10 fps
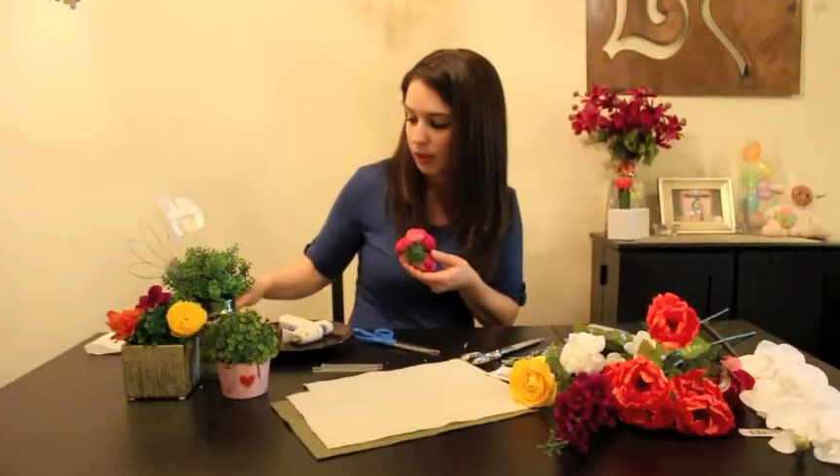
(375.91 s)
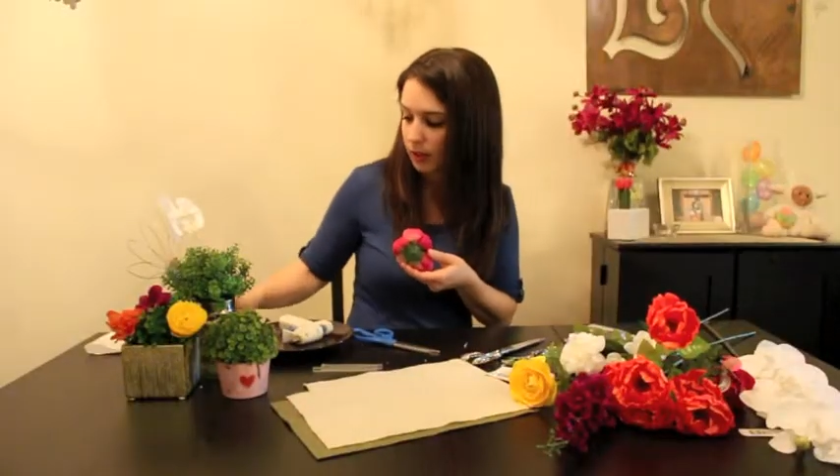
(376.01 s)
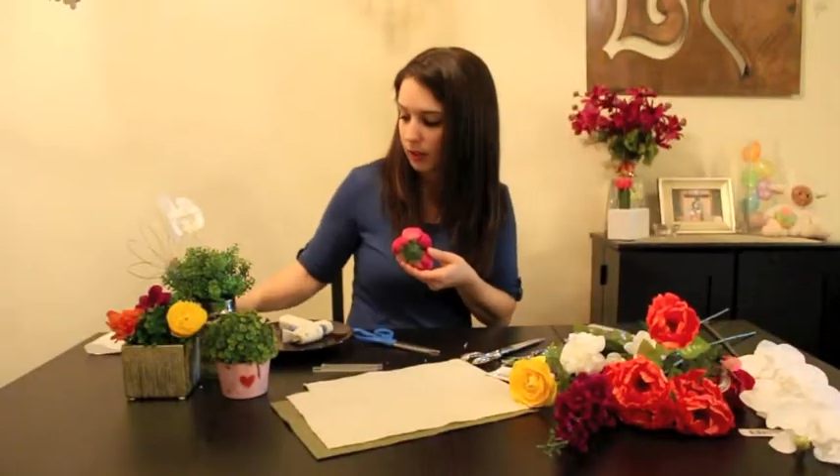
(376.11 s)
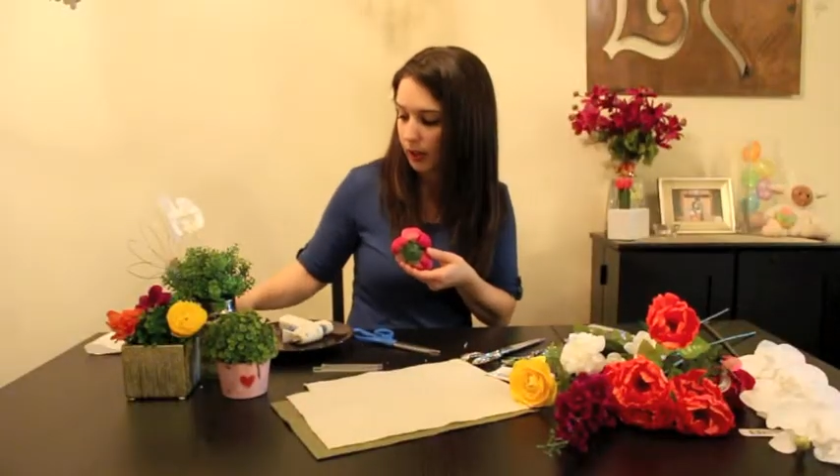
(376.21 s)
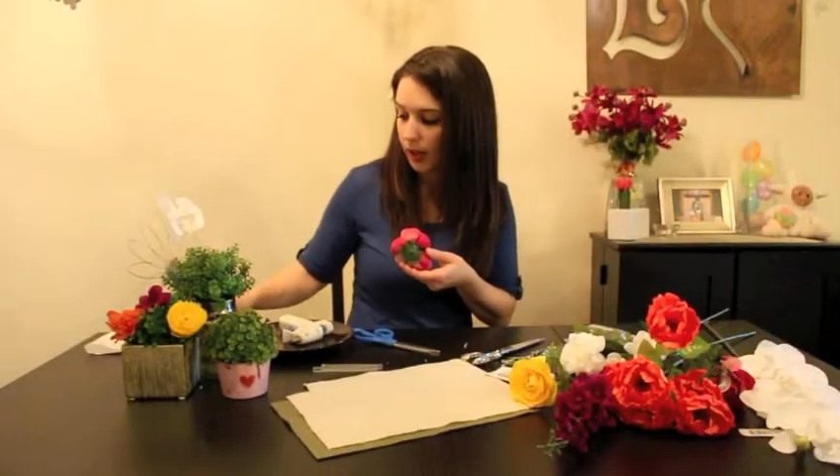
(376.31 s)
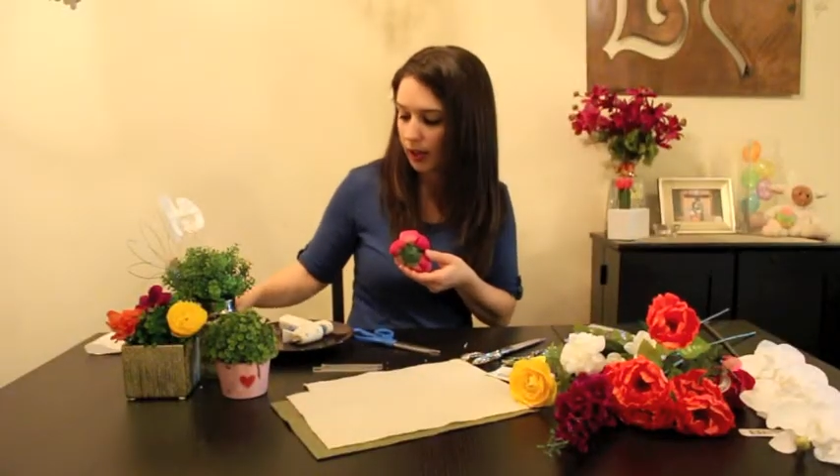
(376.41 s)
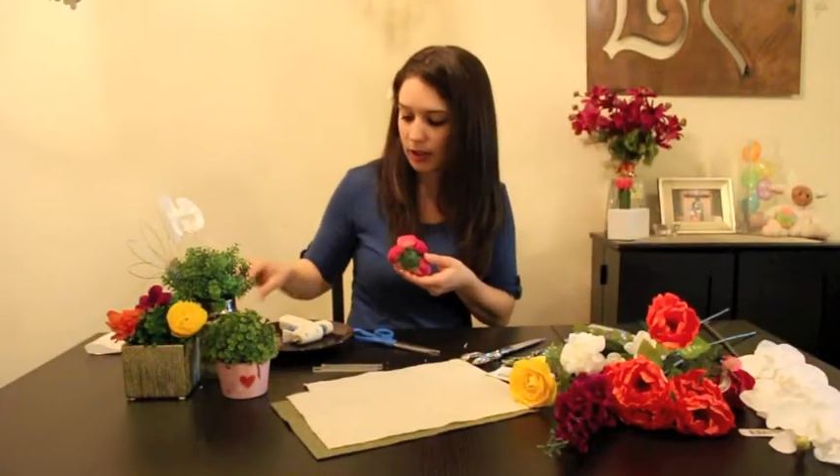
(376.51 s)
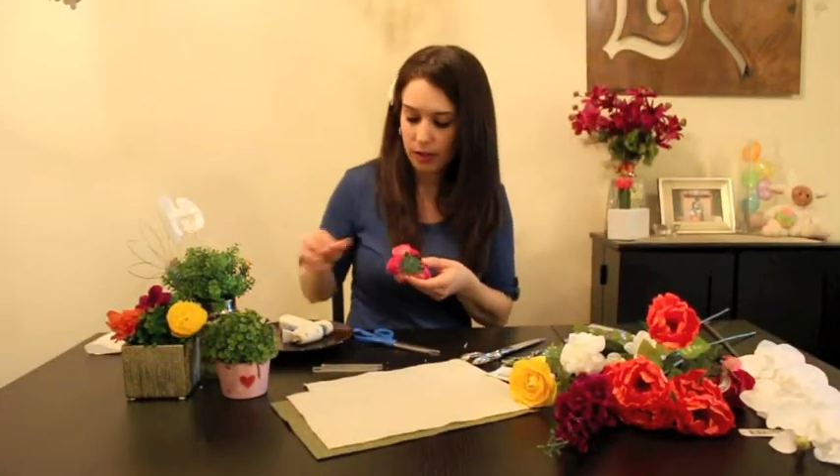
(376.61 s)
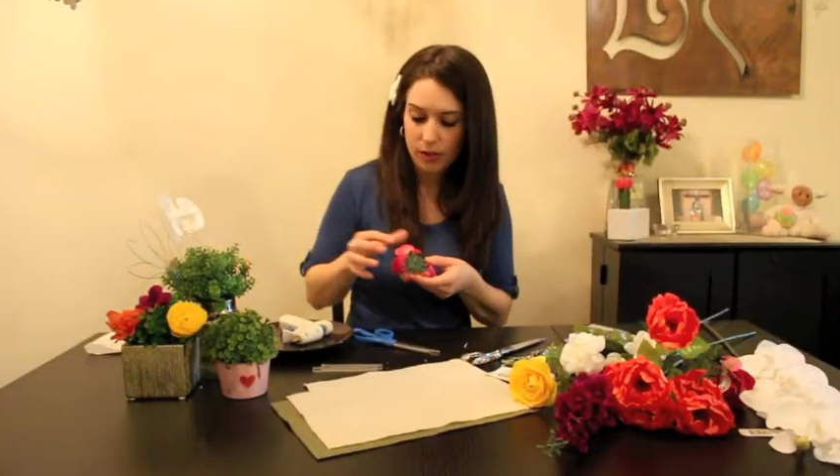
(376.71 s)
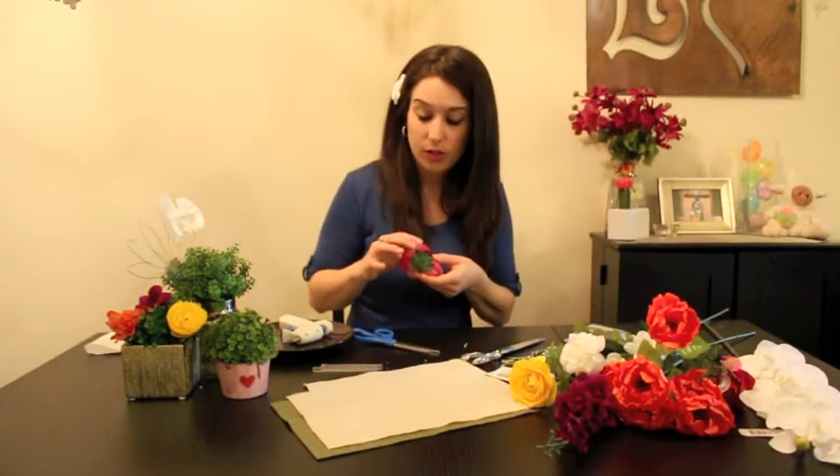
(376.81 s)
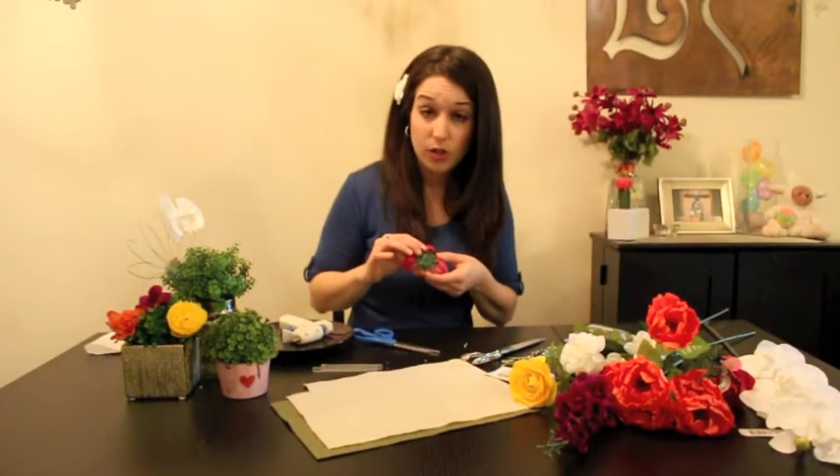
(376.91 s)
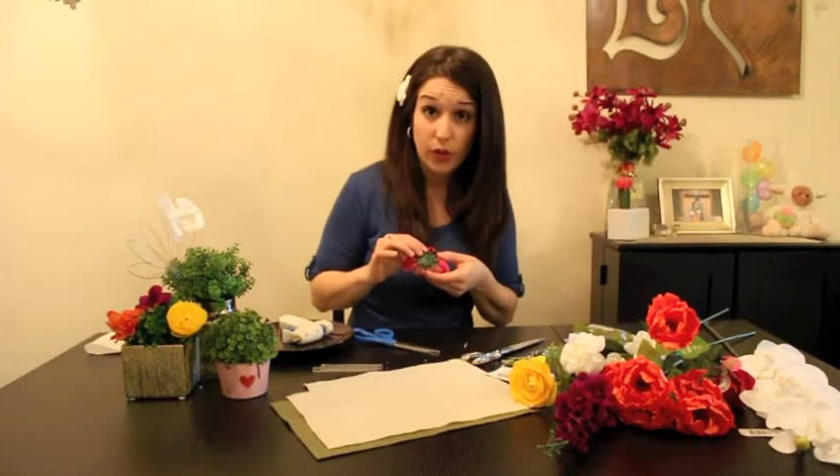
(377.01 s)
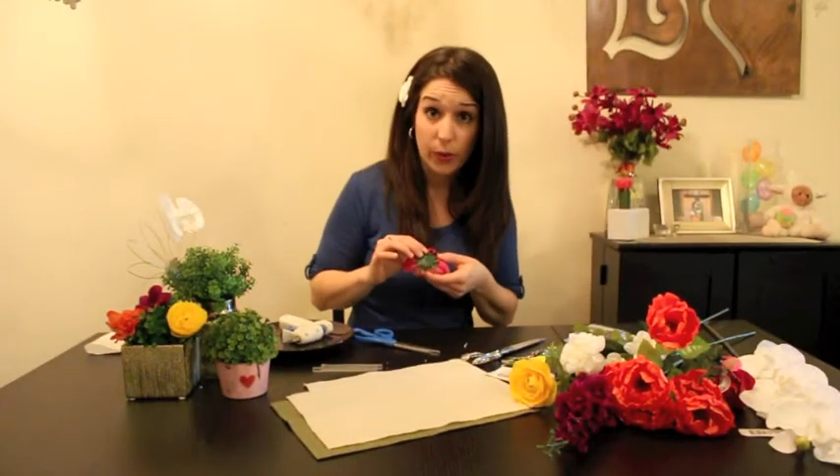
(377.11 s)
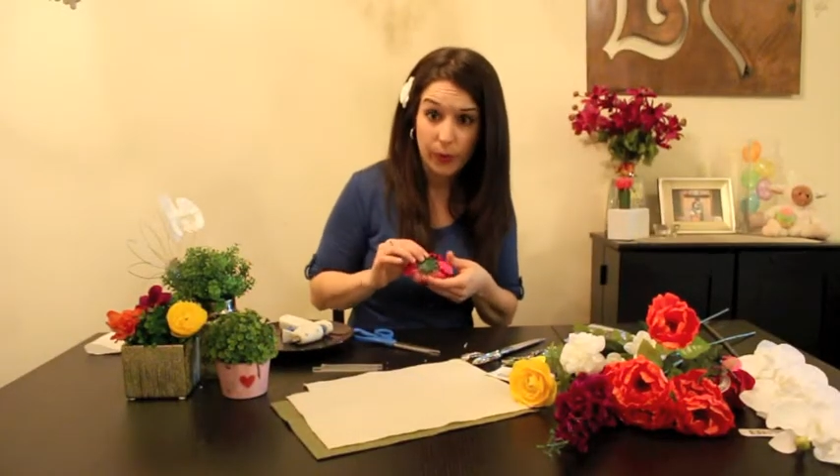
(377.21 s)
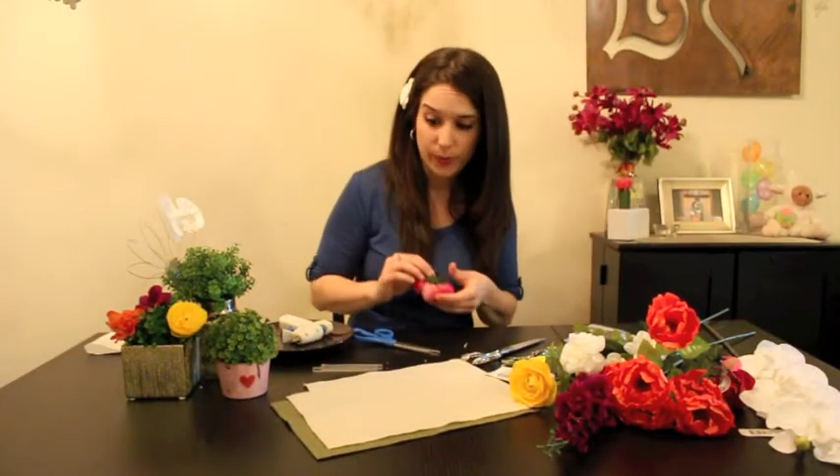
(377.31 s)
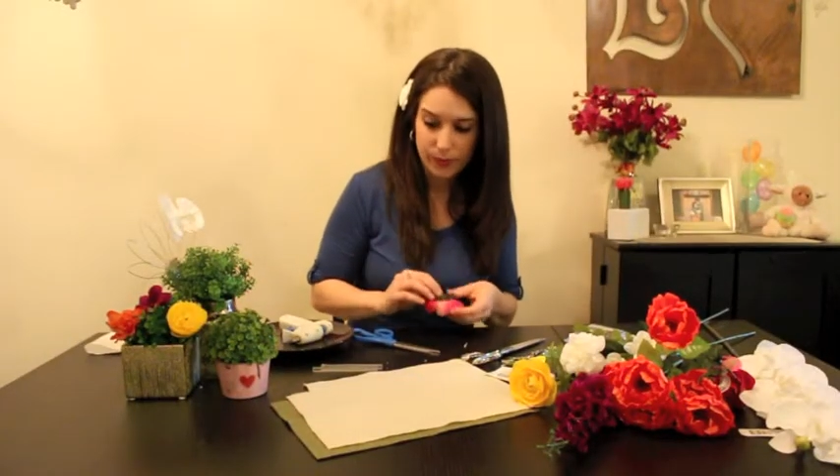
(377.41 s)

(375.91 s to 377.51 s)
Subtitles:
Okay, so